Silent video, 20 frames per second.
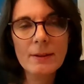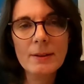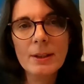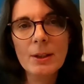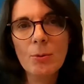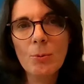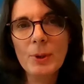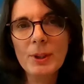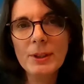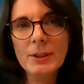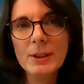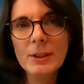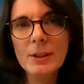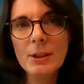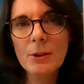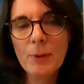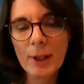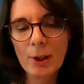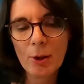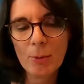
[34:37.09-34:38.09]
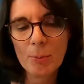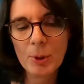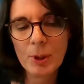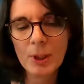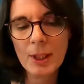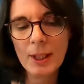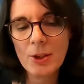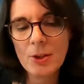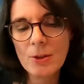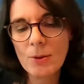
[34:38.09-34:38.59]
the OECD
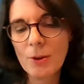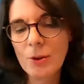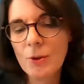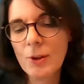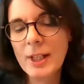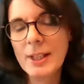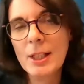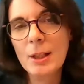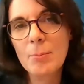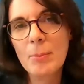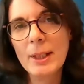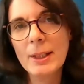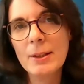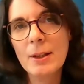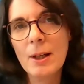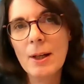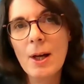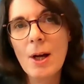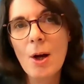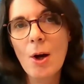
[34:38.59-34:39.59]
recommendation on creating better